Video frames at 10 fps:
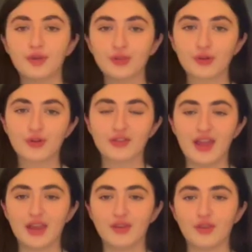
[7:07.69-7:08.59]
the
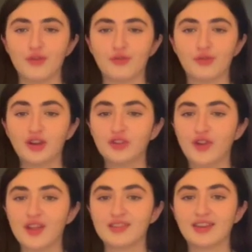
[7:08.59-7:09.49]
crusade, the French
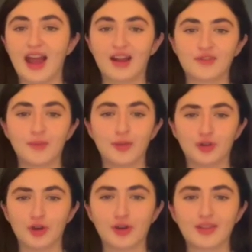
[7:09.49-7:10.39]
faced attacks from the
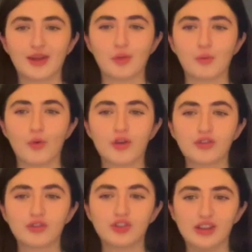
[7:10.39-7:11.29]
Turks that were more
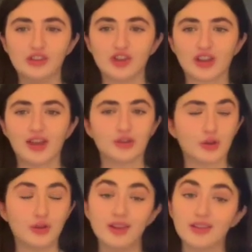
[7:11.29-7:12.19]
strategic and
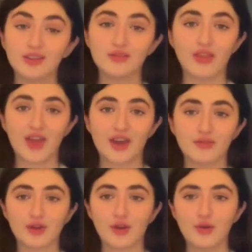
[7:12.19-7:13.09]
cohesive than that of
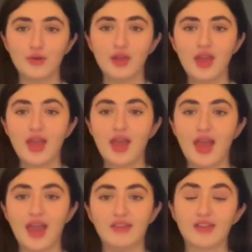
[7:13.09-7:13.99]
their own,
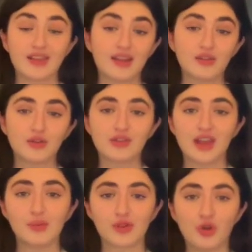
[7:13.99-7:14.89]
and the Second
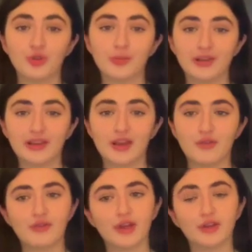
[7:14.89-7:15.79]
Crusade was ultimately a
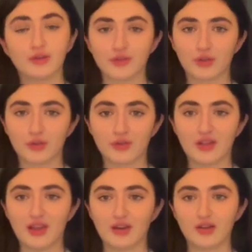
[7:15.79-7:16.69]
failure for the
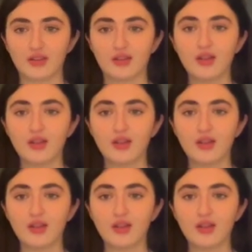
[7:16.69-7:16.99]
Crusaders.